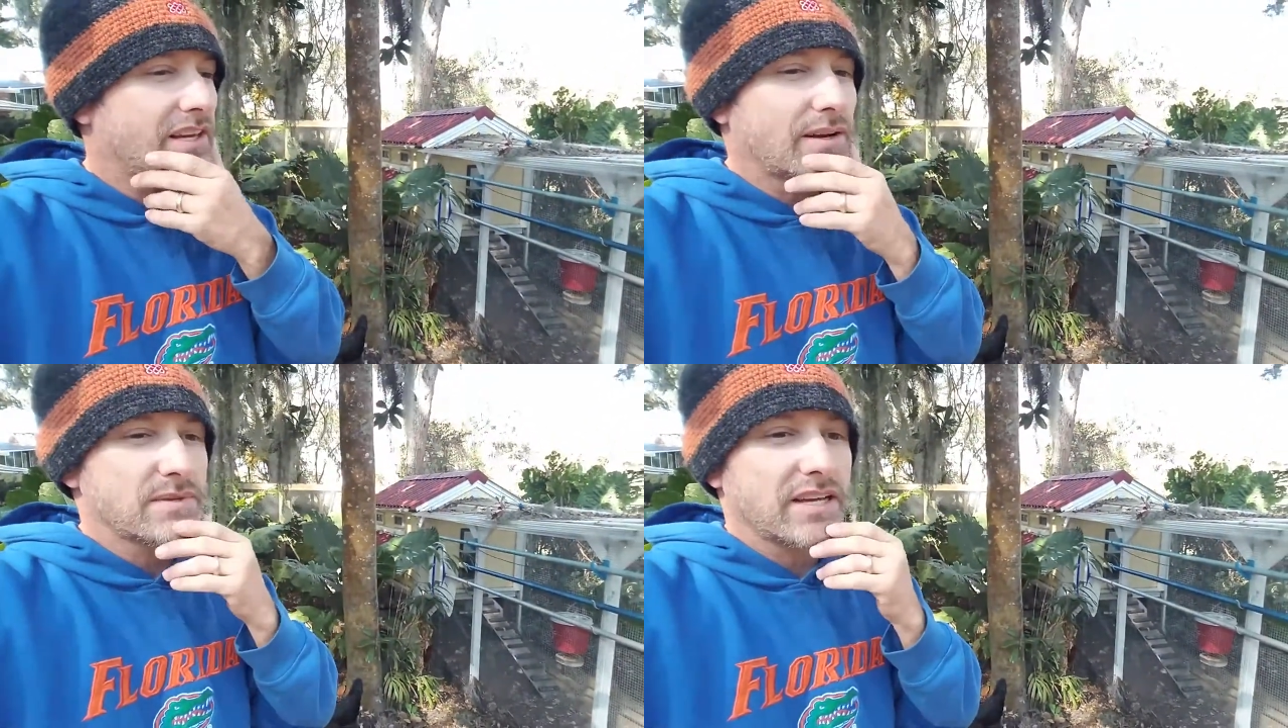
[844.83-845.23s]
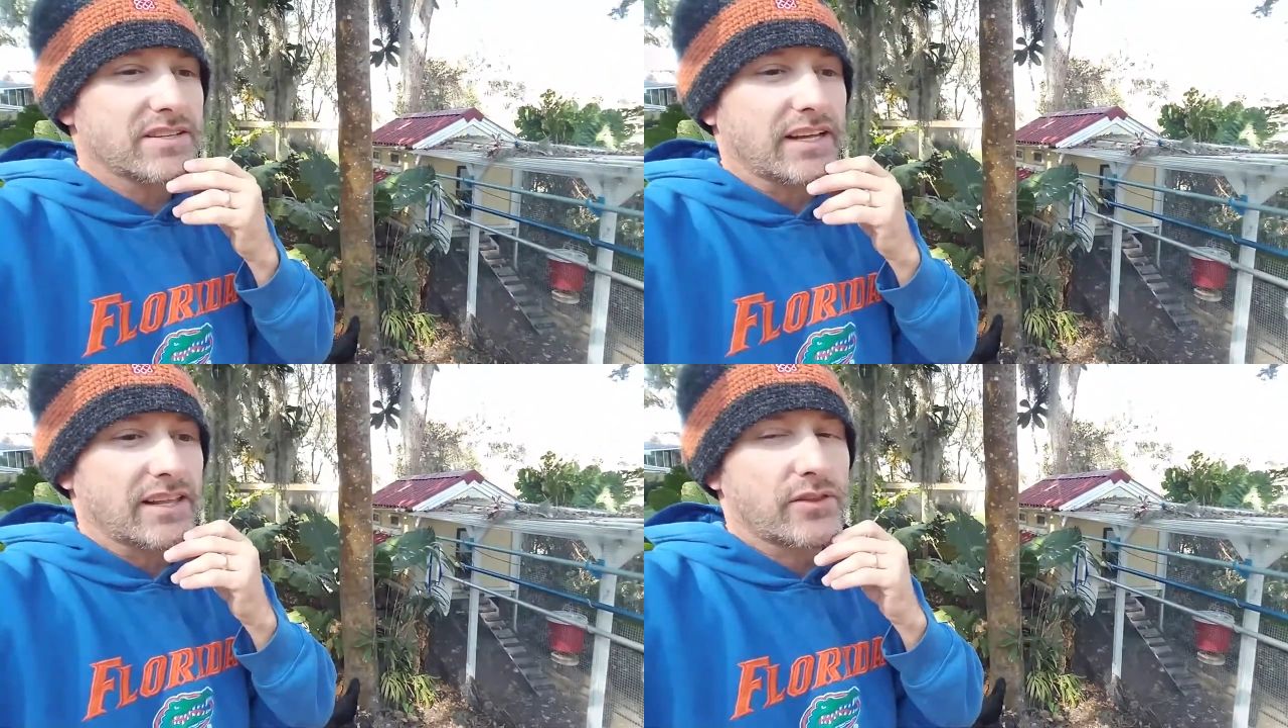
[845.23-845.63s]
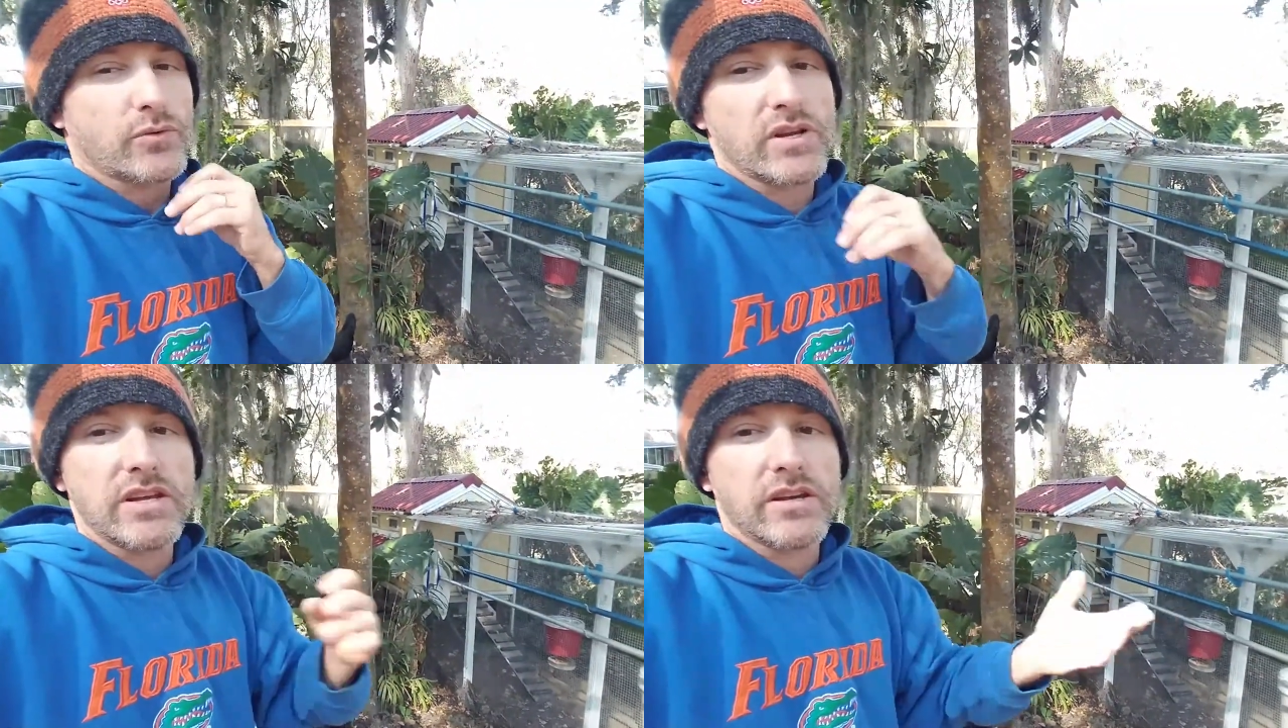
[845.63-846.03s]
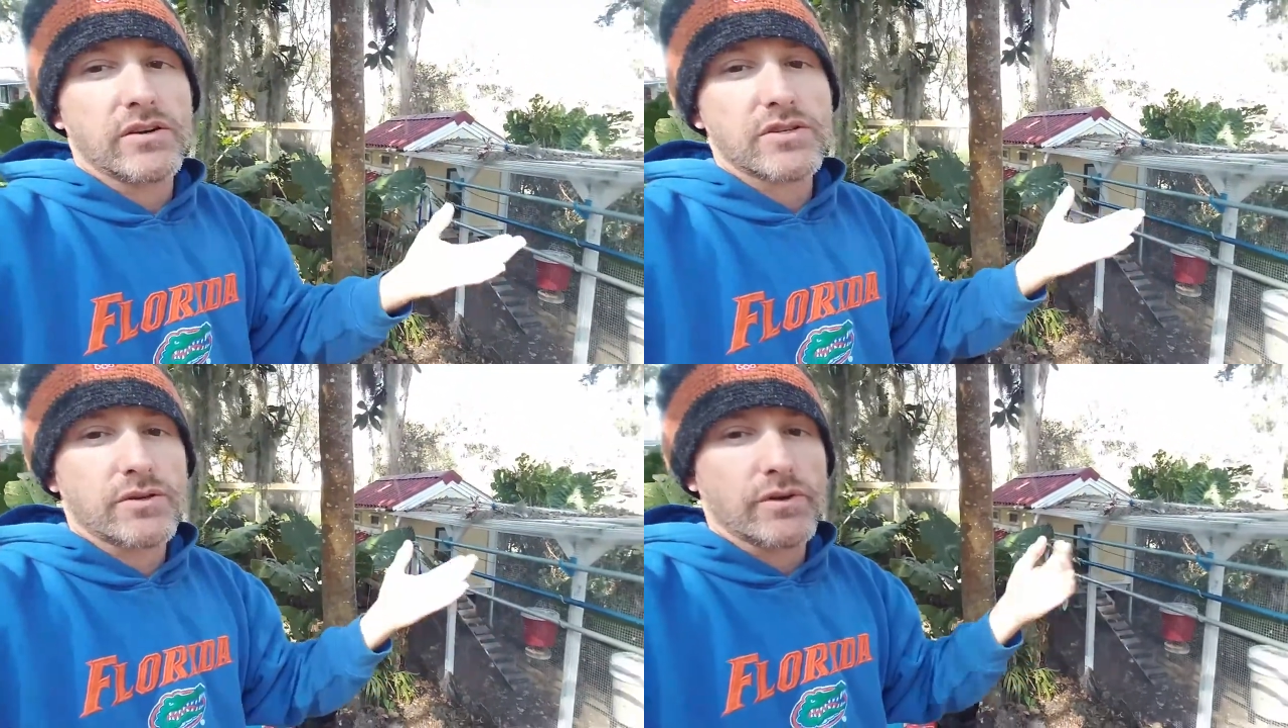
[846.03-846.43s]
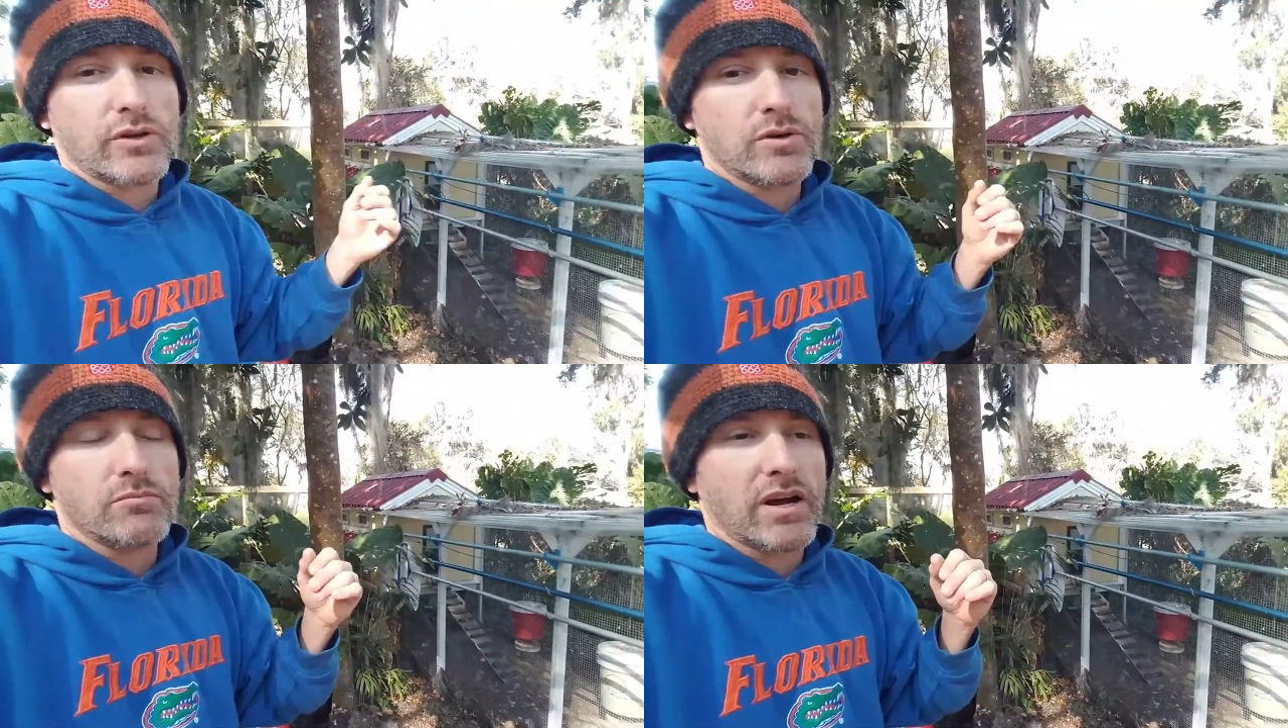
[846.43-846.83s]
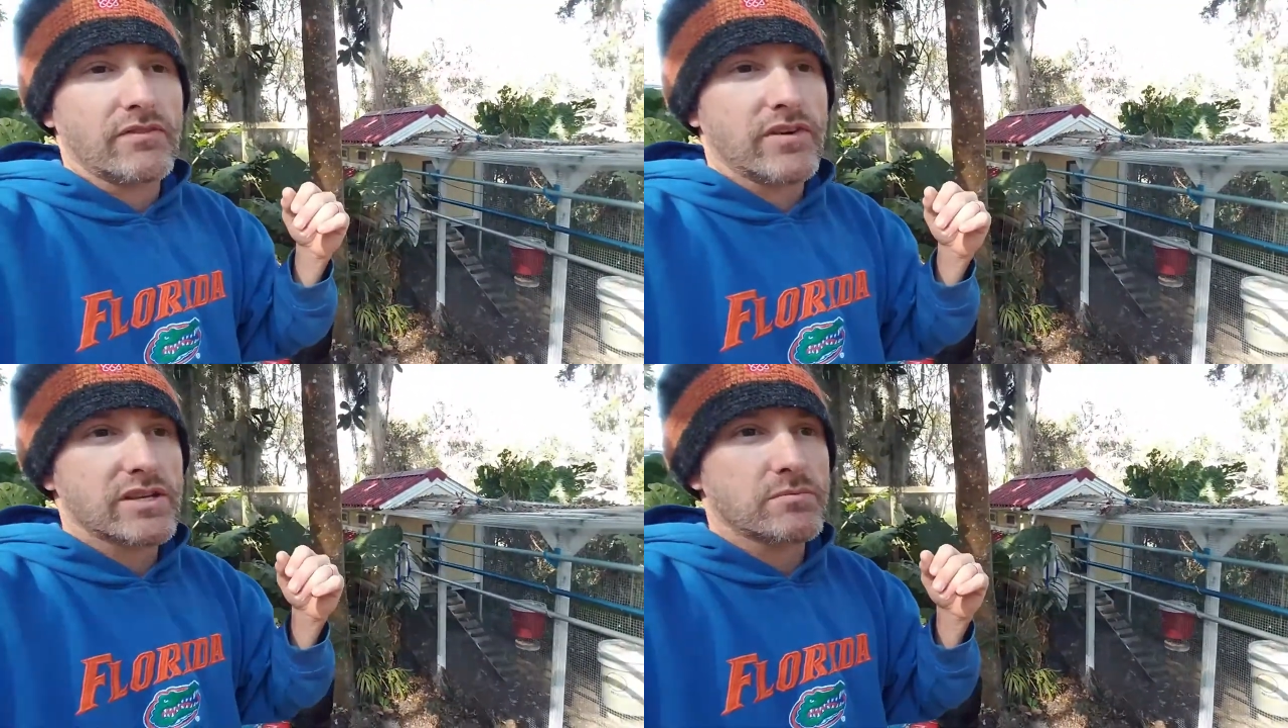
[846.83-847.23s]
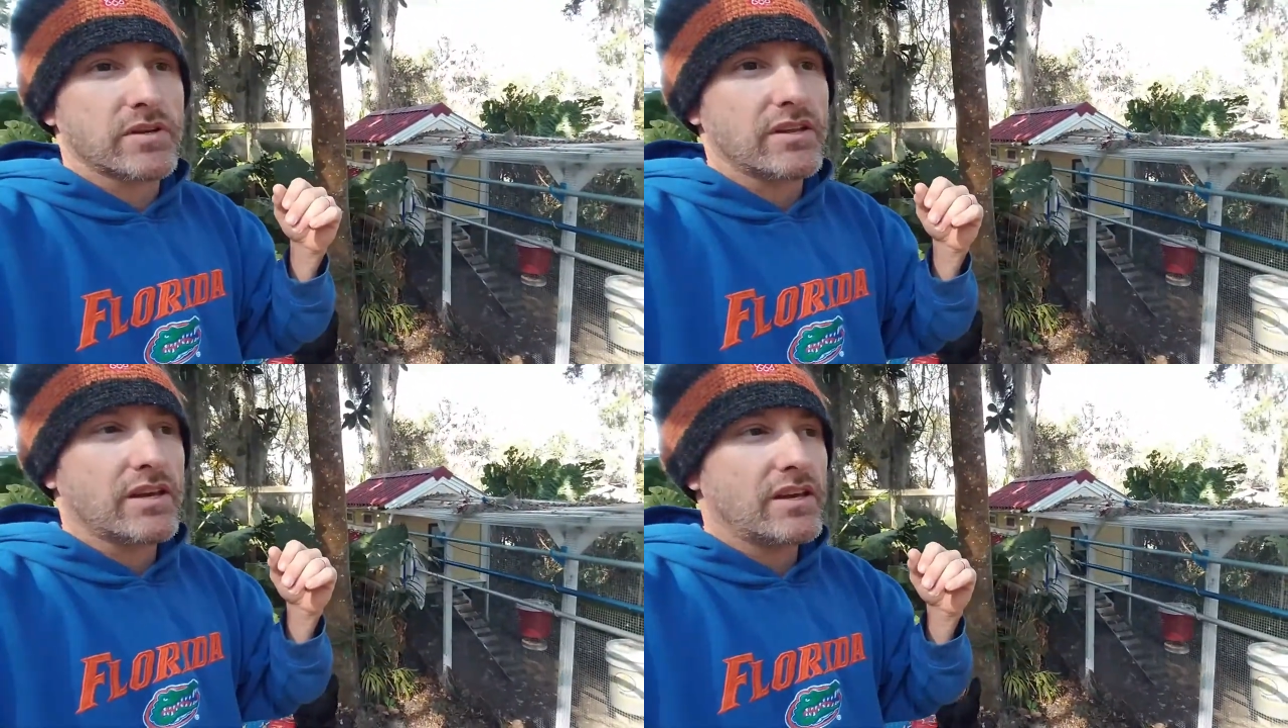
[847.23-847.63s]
it comes out to like three years to recoup my investment